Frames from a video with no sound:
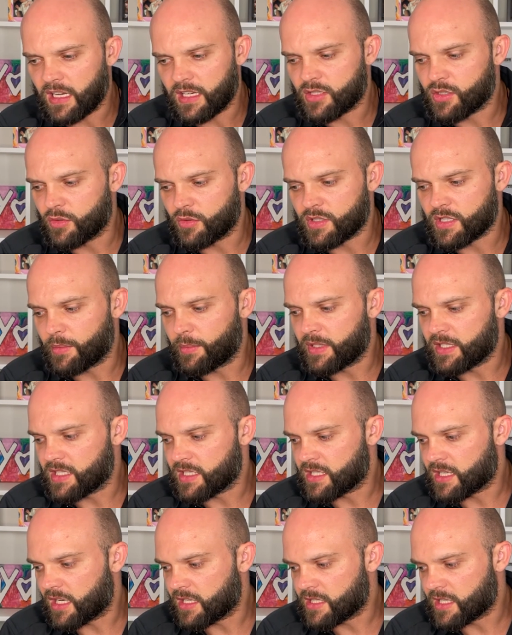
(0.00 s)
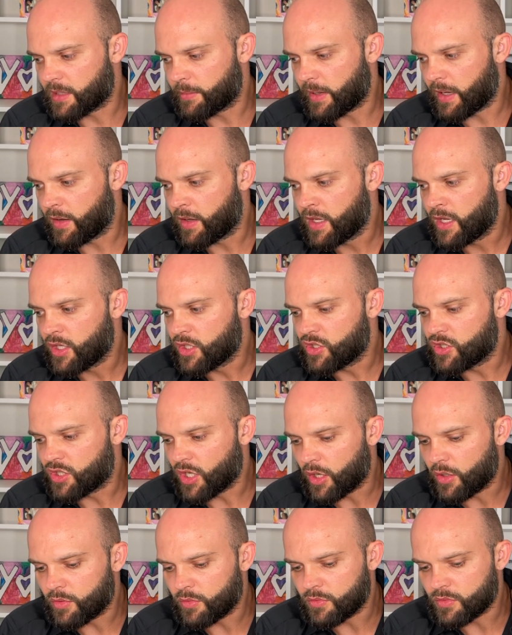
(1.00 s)
I saw someone discussing about
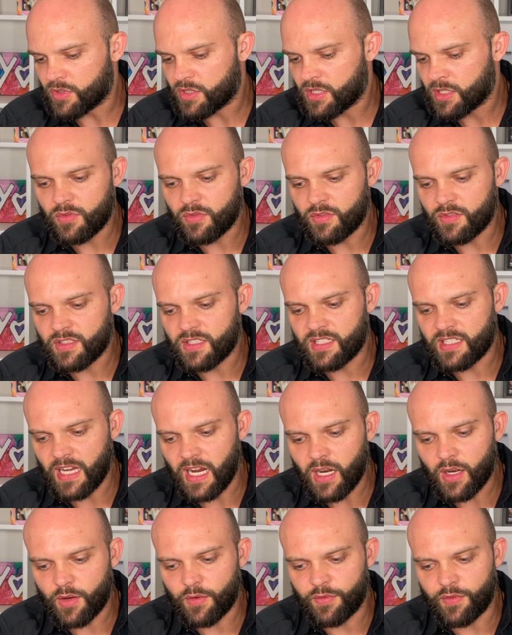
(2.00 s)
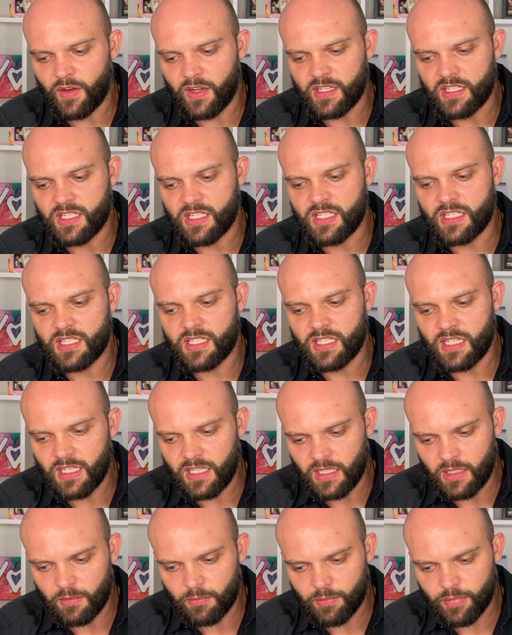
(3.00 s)
don't sacrifice
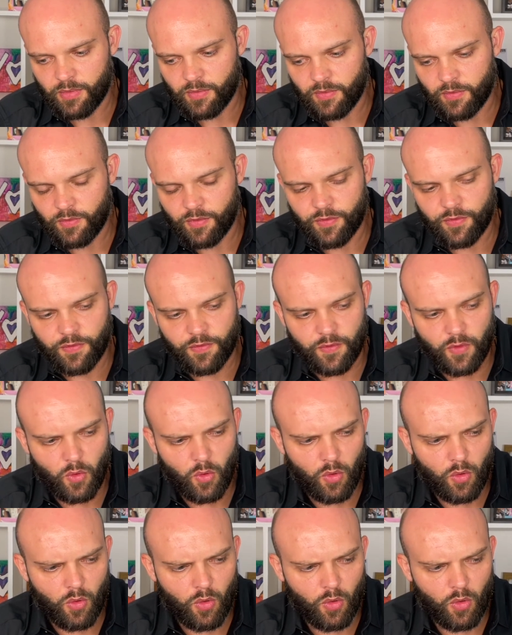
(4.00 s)
sleep for,